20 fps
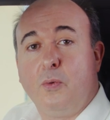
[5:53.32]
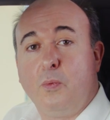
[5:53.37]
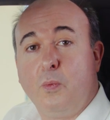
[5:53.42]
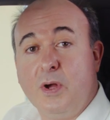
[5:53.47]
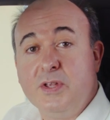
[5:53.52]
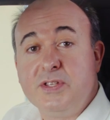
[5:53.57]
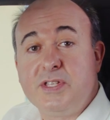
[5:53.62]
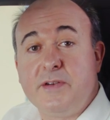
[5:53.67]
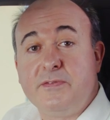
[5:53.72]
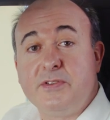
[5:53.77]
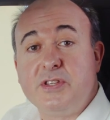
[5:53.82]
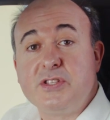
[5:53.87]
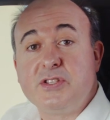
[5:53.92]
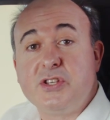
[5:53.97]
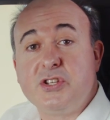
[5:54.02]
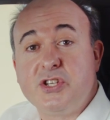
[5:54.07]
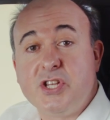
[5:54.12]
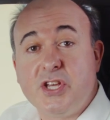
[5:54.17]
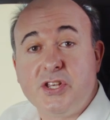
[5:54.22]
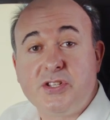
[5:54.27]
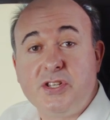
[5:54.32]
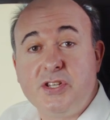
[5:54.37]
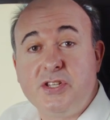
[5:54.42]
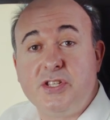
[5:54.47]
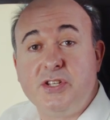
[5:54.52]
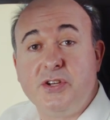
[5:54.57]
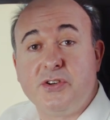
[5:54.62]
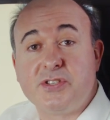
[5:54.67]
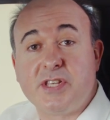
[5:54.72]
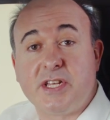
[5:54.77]
Once everything's adjusted
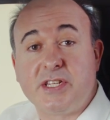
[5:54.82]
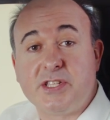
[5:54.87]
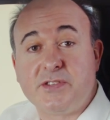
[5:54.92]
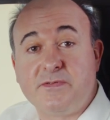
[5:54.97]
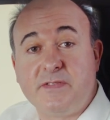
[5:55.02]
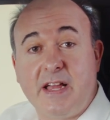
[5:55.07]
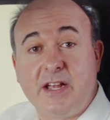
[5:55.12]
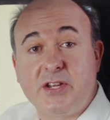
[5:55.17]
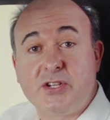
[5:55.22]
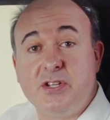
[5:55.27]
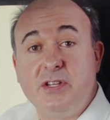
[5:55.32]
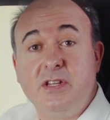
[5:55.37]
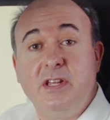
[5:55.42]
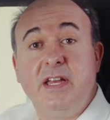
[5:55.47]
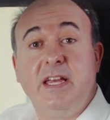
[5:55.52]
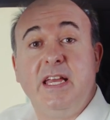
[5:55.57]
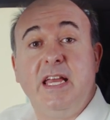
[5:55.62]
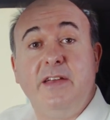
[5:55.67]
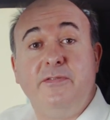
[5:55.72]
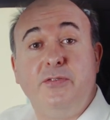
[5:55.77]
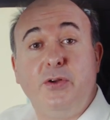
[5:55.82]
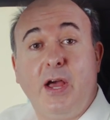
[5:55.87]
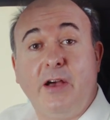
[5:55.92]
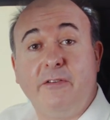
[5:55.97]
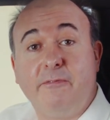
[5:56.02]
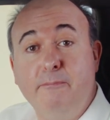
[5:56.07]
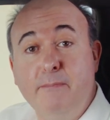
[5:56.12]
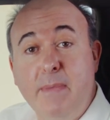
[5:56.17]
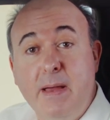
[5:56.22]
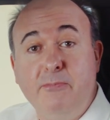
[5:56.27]
to your satisfaction, if you
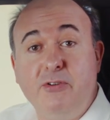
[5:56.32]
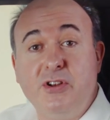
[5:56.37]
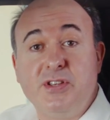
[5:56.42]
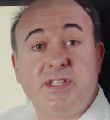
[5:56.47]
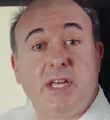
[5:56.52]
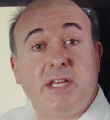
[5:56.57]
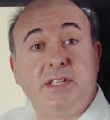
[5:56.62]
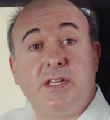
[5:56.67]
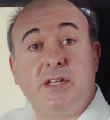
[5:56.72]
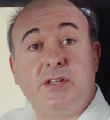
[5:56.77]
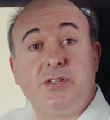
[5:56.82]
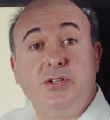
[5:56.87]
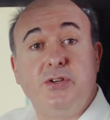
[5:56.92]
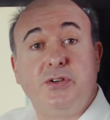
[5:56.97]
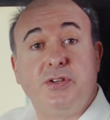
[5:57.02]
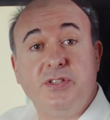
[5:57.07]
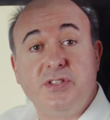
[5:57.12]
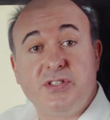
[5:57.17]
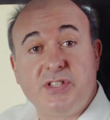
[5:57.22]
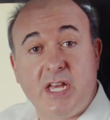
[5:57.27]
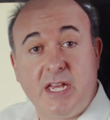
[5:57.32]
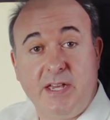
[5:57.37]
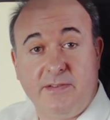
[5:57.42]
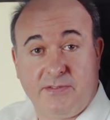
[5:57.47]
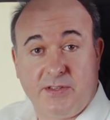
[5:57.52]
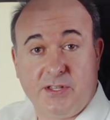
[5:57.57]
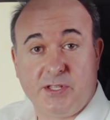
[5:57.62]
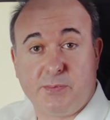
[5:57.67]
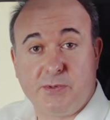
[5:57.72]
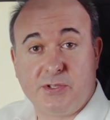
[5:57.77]
have memory settings, you can save
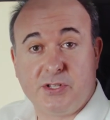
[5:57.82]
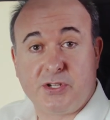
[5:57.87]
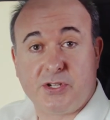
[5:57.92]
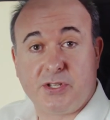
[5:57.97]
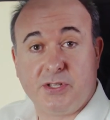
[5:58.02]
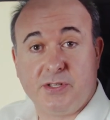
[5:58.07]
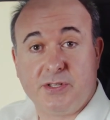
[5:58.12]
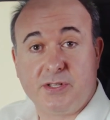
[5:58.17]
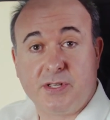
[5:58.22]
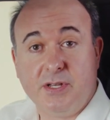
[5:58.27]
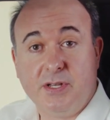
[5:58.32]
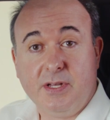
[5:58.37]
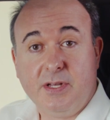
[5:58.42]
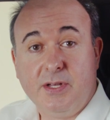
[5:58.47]
these positions.